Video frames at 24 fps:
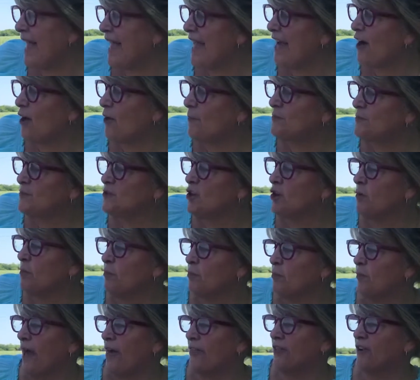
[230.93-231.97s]
helped her
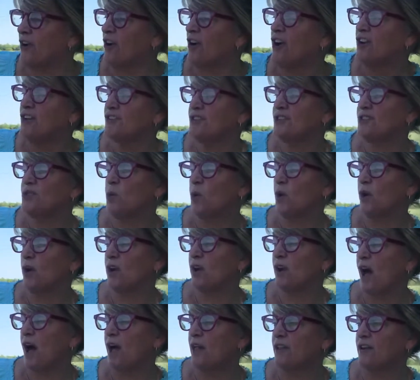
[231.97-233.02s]
brother sort
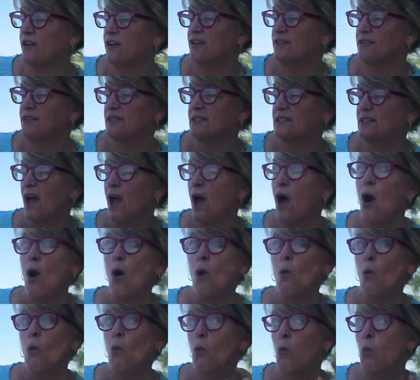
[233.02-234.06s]
colors,
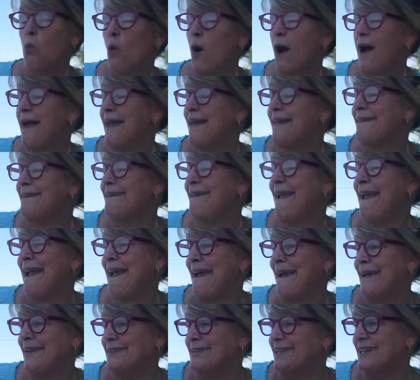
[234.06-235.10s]

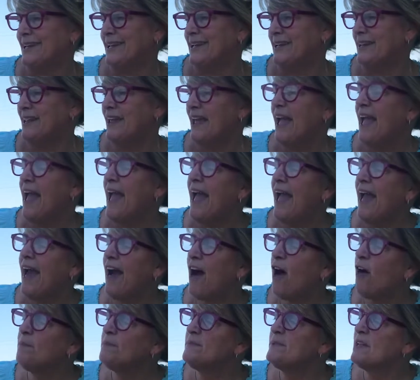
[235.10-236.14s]
one-handed,
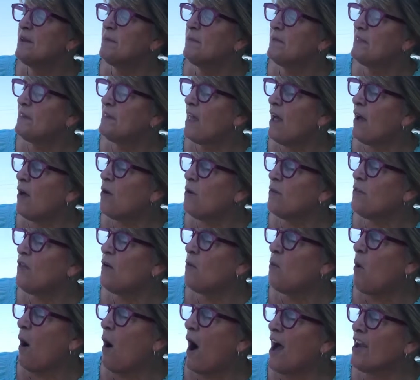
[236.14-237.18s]
helped him load the
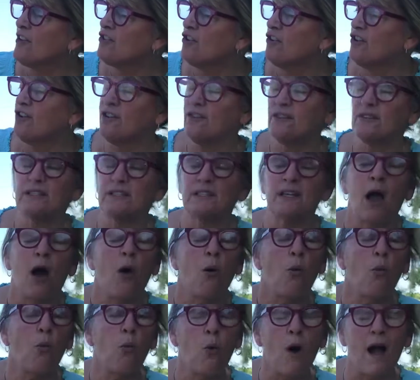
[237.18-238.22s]
washers,
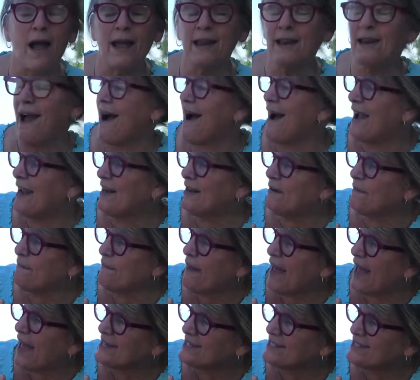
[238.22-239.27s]
one item
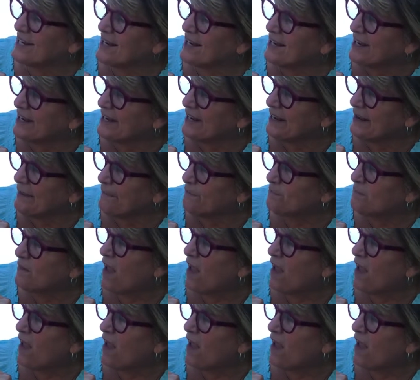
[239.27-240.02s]
at a time.